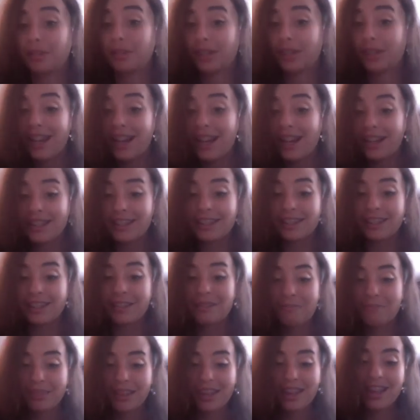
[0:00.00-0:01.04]
Riel.
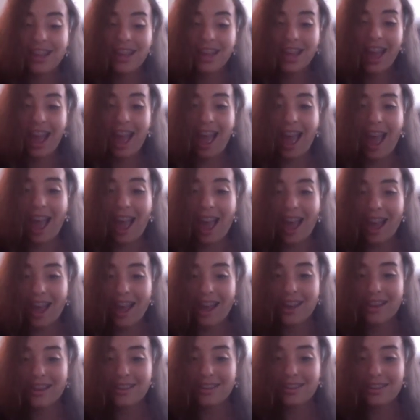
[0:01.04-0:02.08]

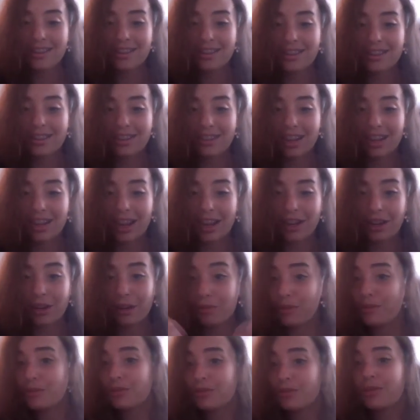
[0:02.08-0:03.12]
And I hope
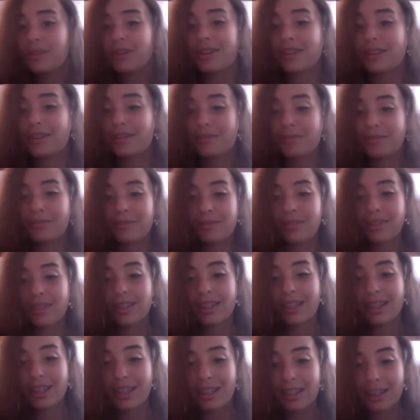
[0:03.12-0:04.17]
you enjoyed.
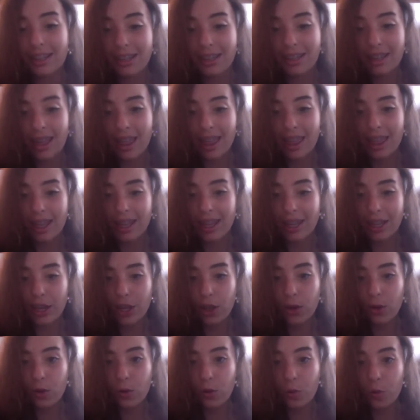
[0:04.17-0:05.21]
Thank
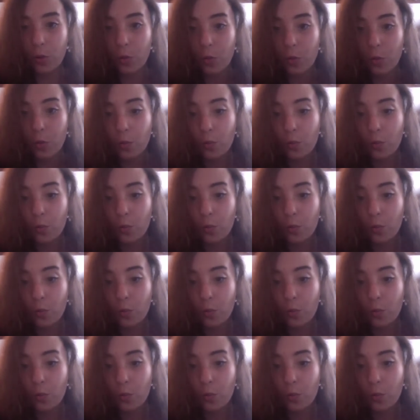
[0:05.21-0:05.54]
you.